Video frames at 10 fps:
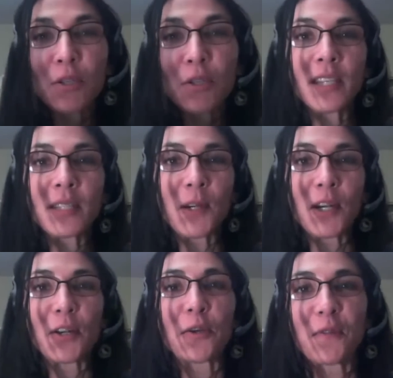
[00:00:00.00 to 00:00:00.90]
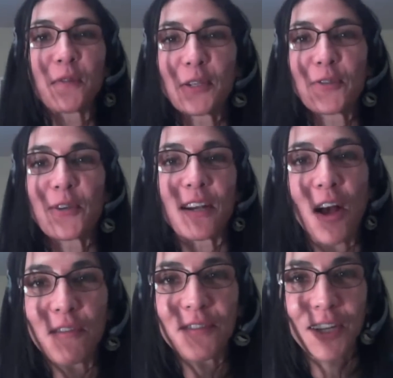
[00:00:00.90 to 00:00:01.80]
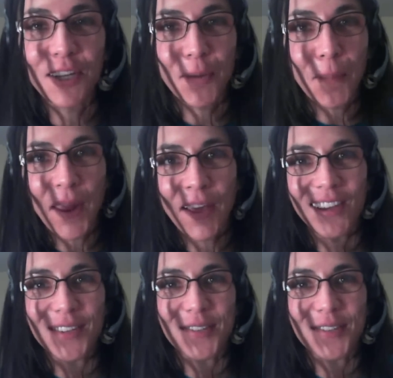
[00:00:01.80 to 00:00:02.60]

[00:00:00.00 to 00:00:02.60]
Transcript: You guys want to know if you can drink coffee on your paleo